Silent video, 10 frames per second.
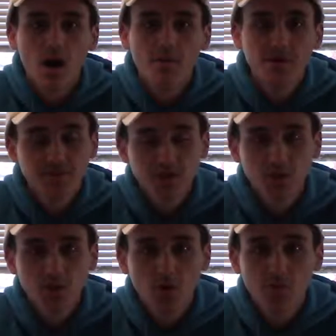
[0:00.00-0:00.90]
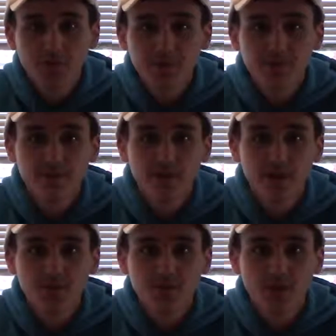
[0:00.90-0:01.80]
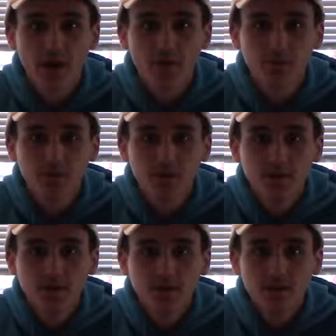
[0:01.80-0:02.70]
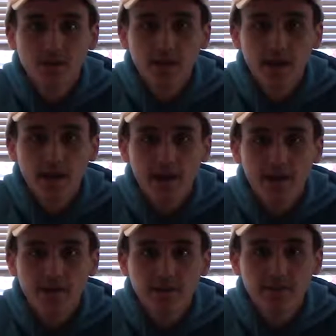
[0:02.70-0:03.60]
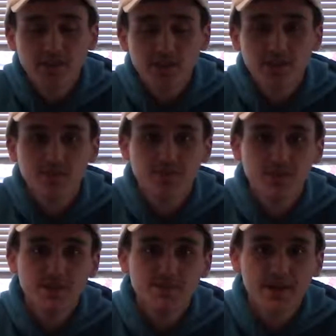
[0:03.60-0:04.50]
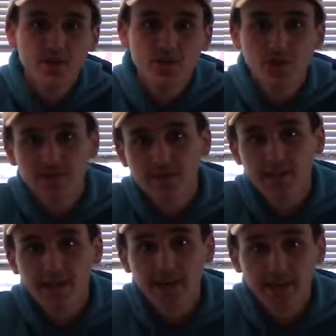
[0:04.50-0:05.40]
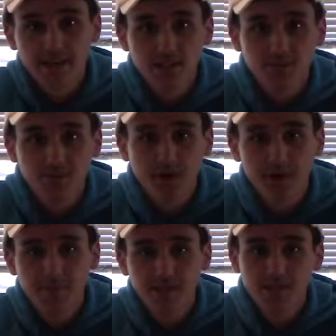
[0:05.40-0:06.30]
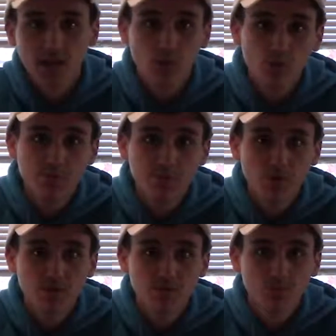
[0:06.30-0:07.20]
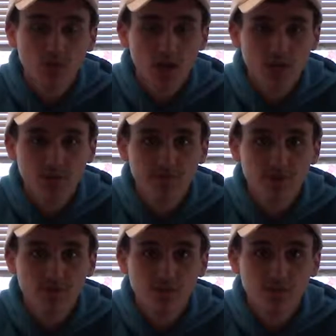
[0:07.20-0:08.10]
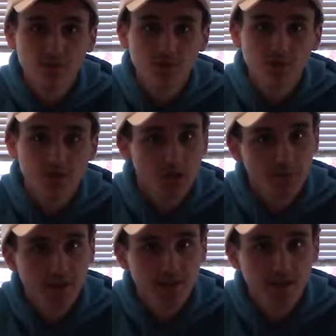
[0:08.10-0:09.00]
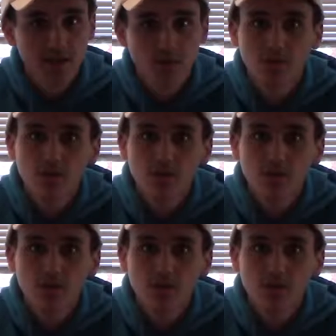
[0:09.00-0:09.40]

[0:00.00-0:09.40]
If so, hopefully this video helps you out. And if it does, please make sure you leave a like and subscribe, because I will be posting more cosplay videos in the future to help you guys out.